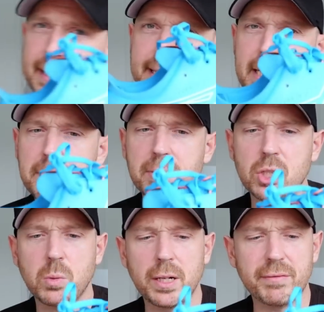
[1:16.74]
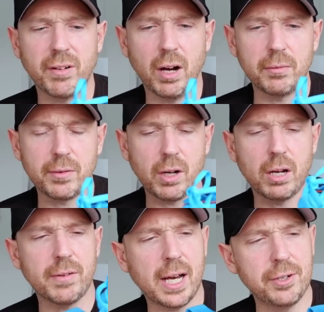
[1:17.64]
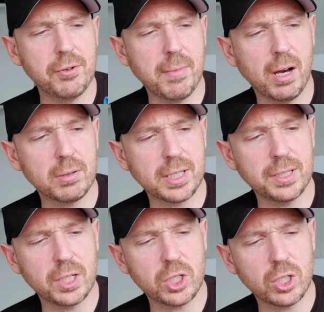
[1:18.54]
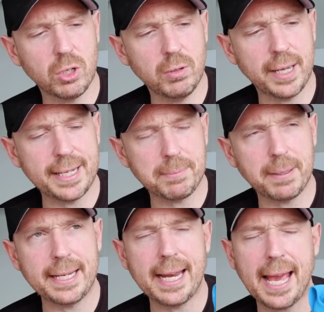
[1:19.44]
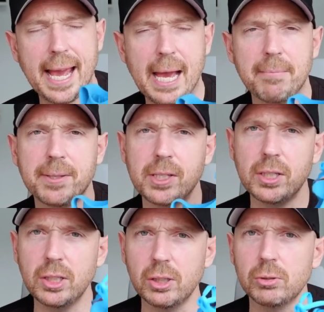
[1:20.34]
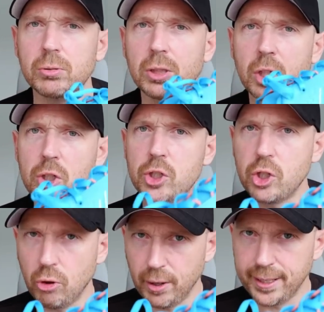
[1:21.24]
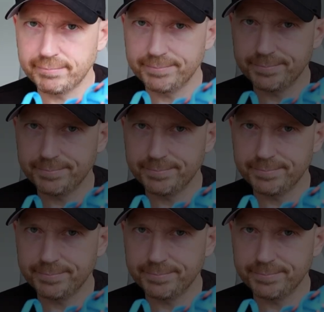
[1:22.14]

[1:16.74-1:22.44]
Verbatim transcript: that's the Nimbus twenty-five. We've got over one hundred miles in this shoe and it's been an absolute joy.